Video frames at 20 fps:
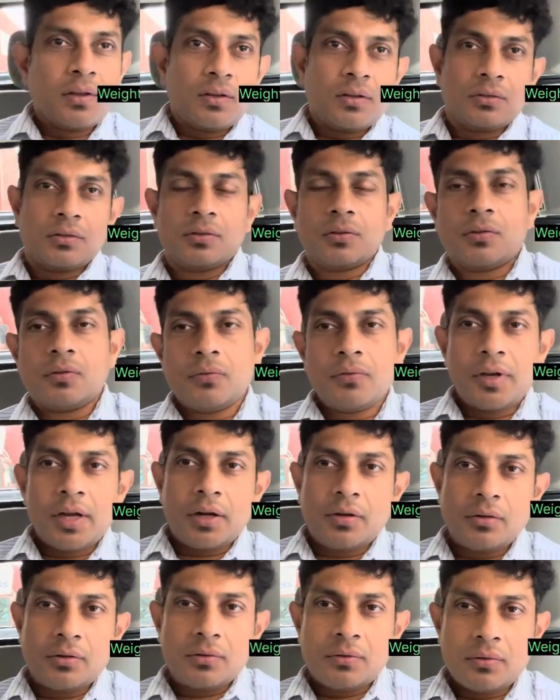So we
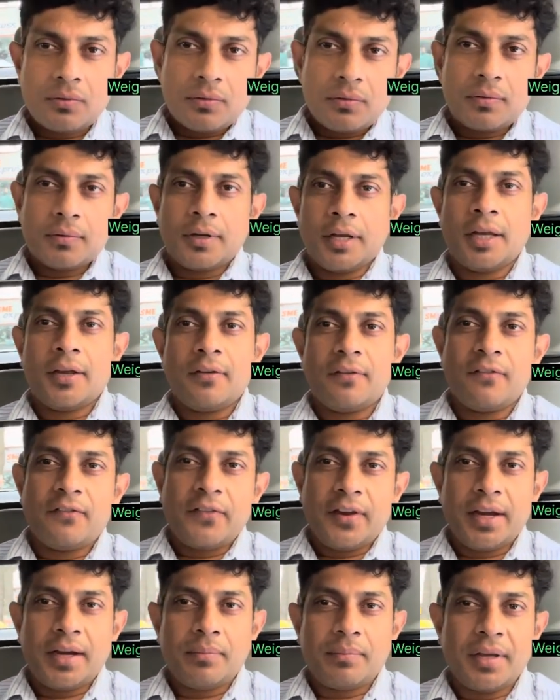have to give
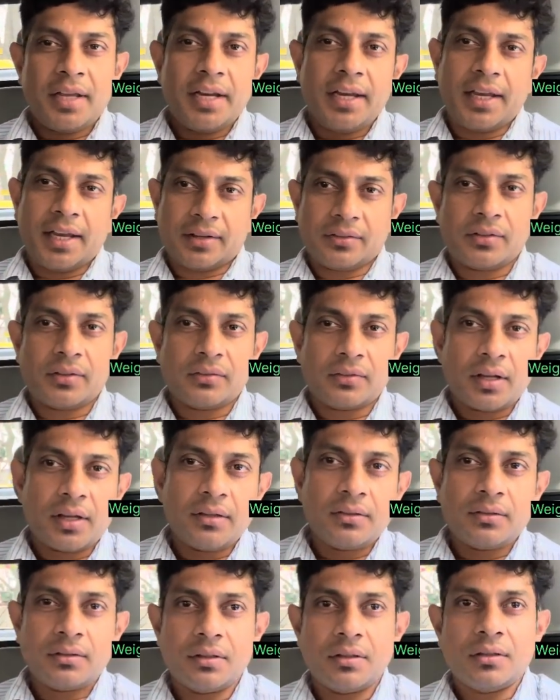weight bearing
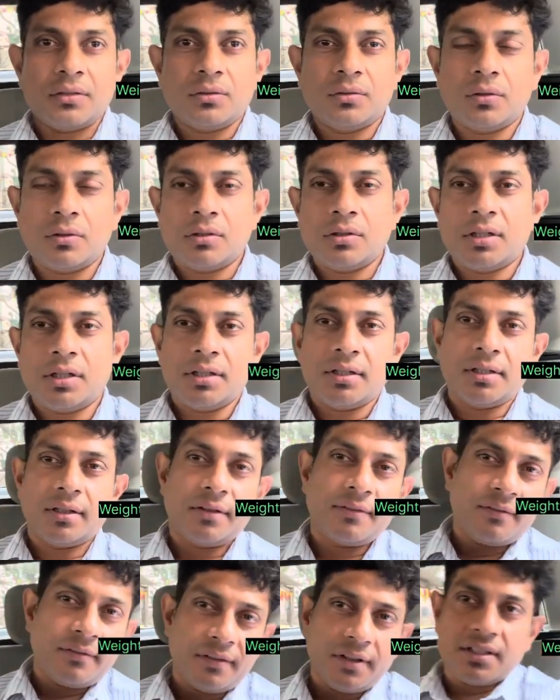exercise so that
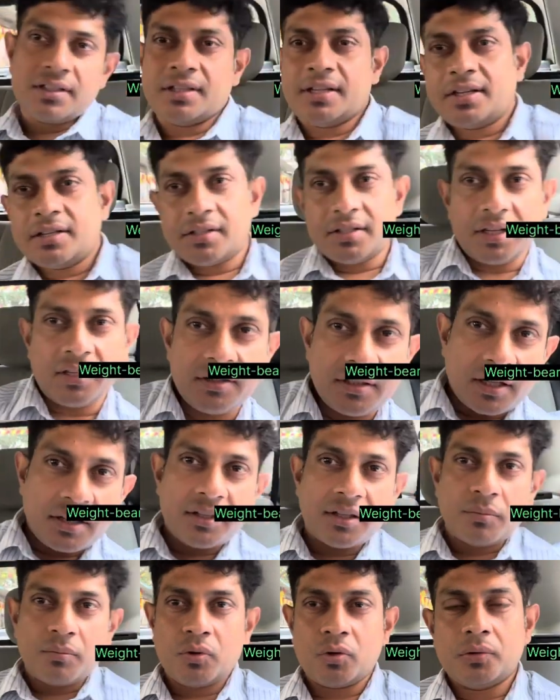they
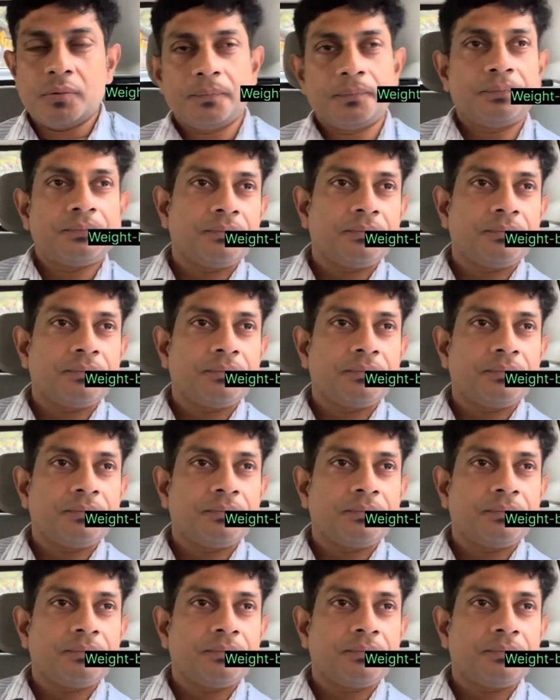strengthen the bone.